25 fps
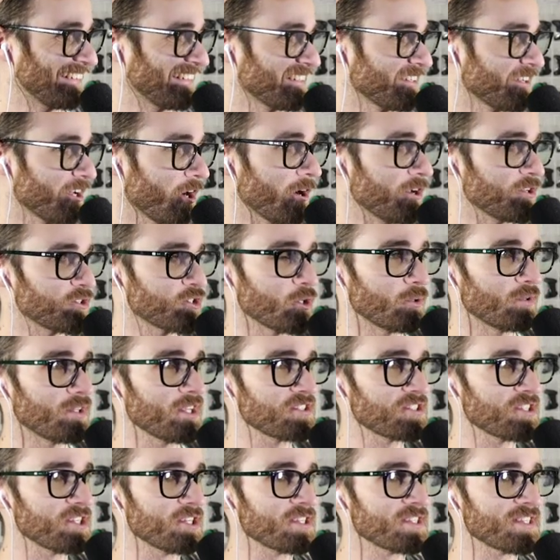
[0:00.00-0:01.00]
All right, so
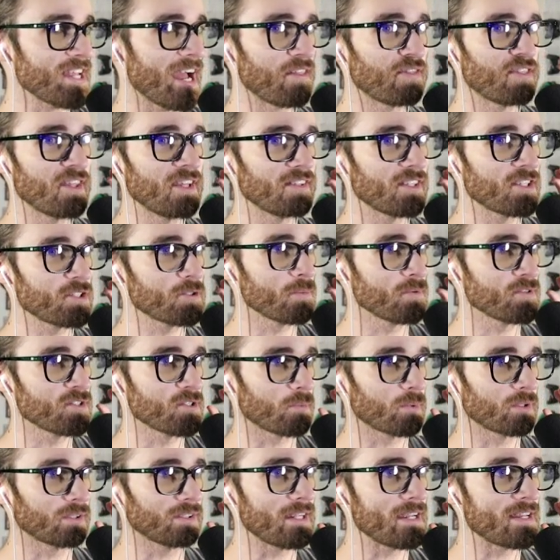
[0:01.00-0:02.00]
this is, I think this was a
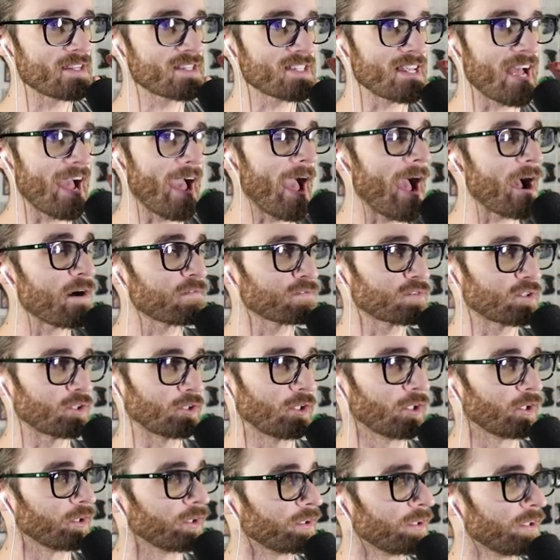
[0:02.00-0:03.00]
release
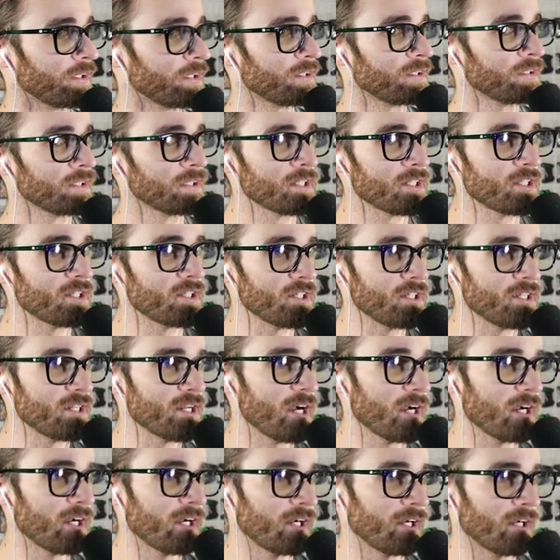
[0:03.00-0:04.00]
after the,
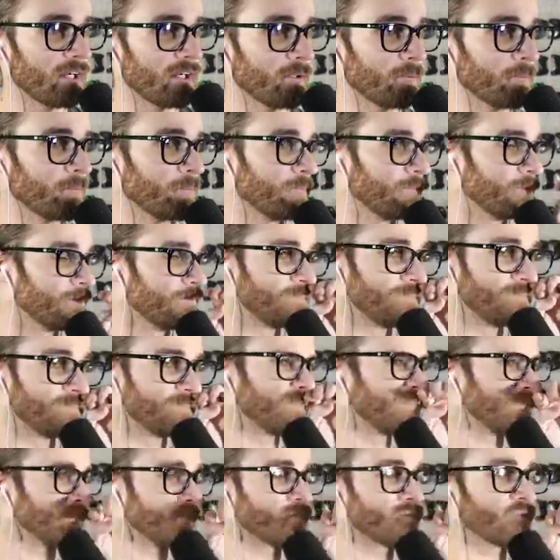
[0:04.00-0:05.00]
uh,
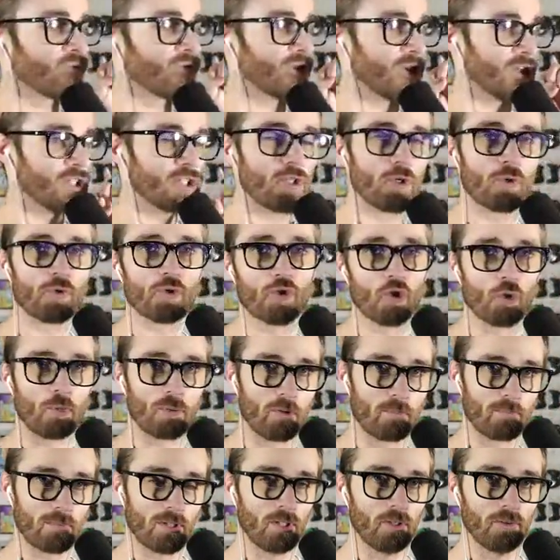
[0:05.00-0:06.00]
the
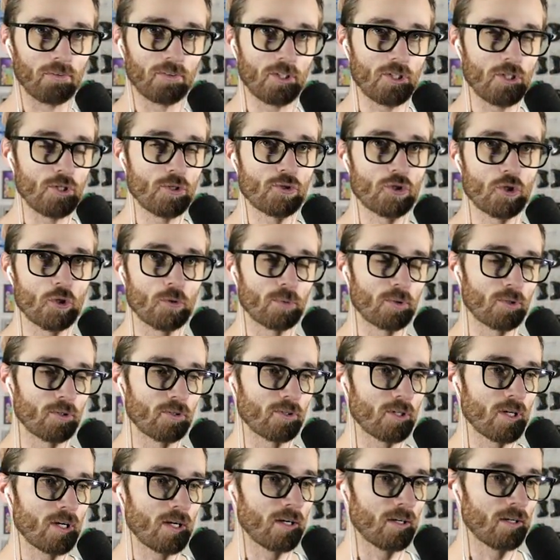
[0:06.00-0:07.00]
YouTuber build, the YouTuber
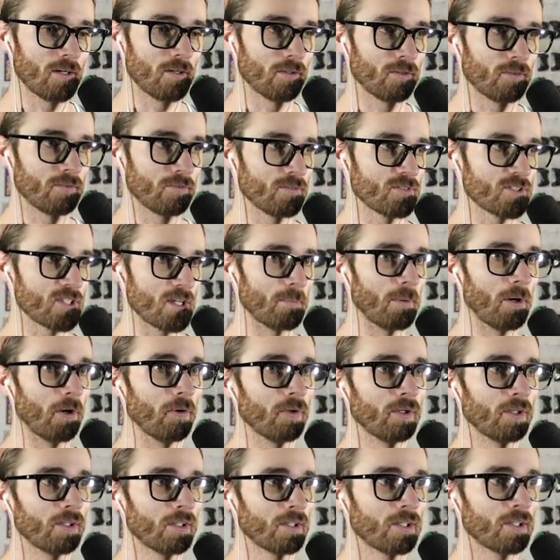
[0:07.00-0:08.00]
uh, demo.
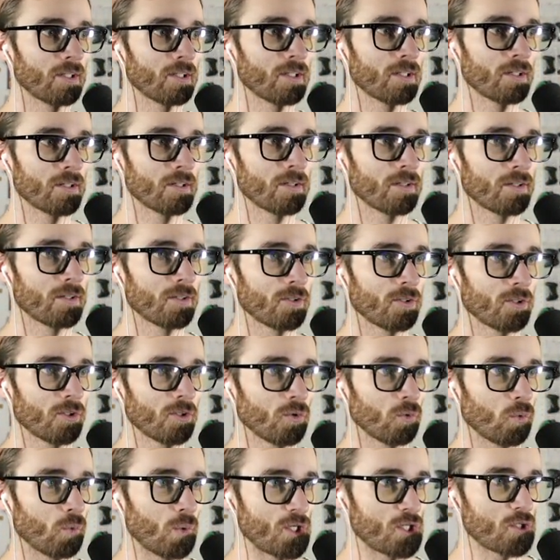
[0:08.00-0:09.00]

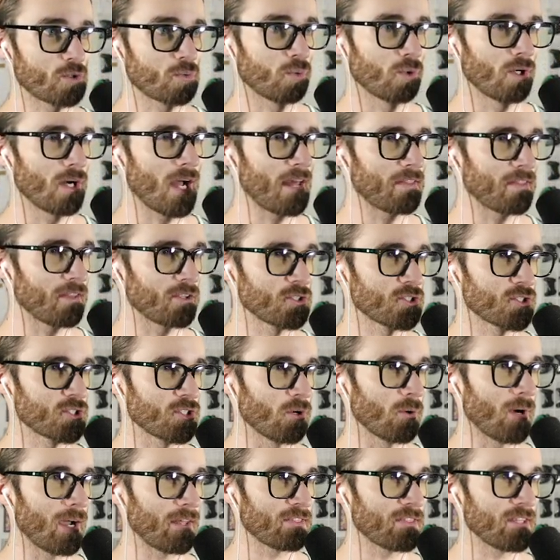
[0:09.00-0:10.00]
Which, I,
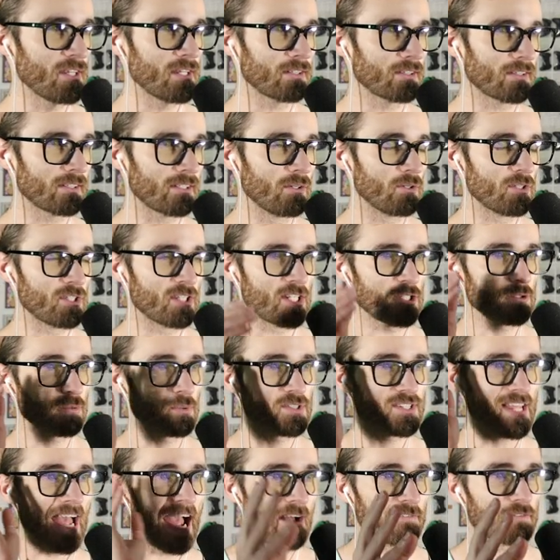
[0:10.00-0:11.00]
so I think it, uh, this
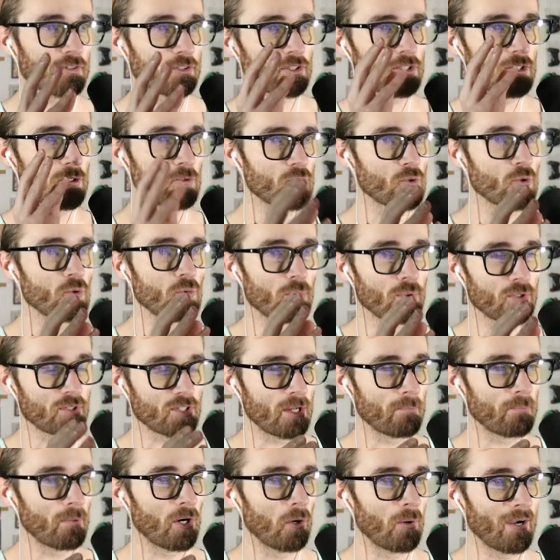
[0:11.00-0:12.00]
was after the YouTuber
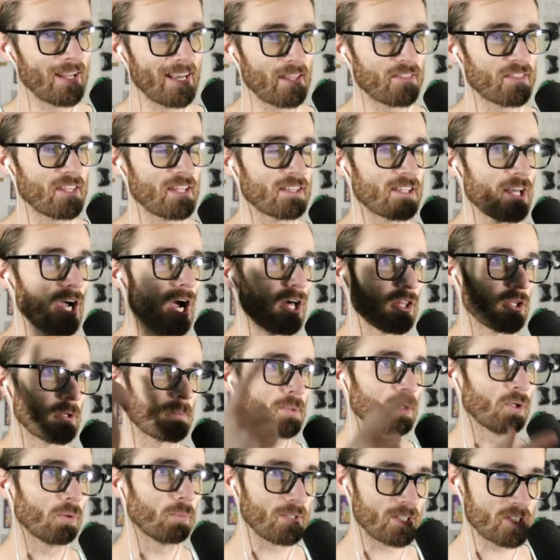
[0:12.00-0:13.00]
demo, and I think the other
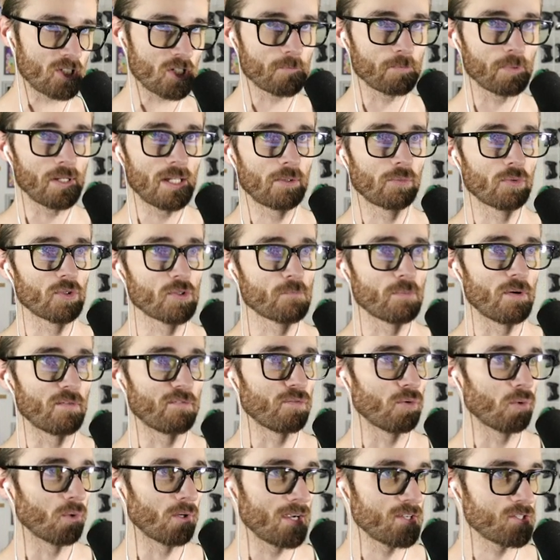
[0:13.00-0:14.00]
build we just played was
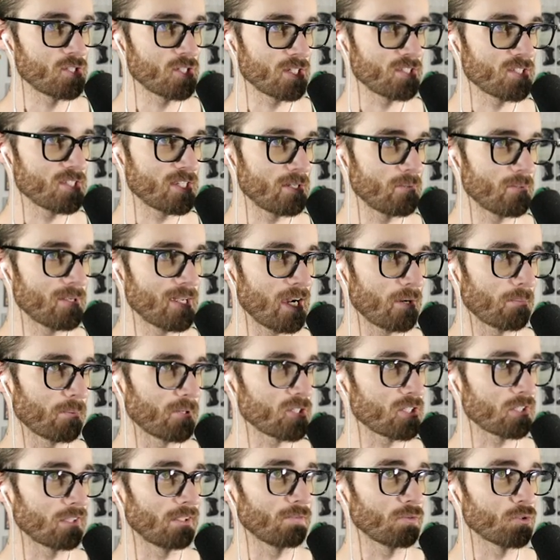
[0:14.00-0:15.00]
before. As you can see, we got a
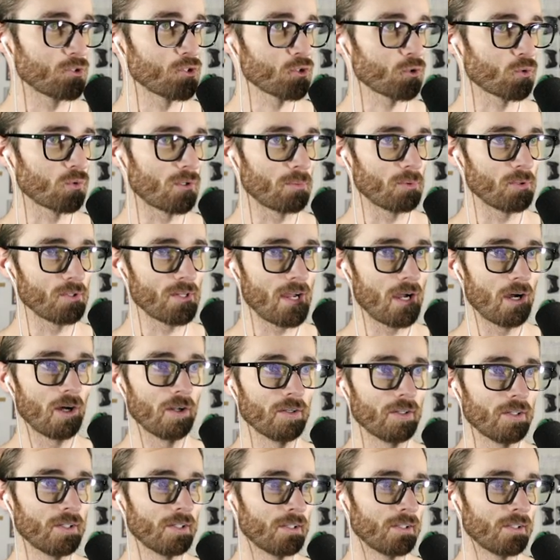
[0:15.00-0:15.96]
bunch of levels scribbled out.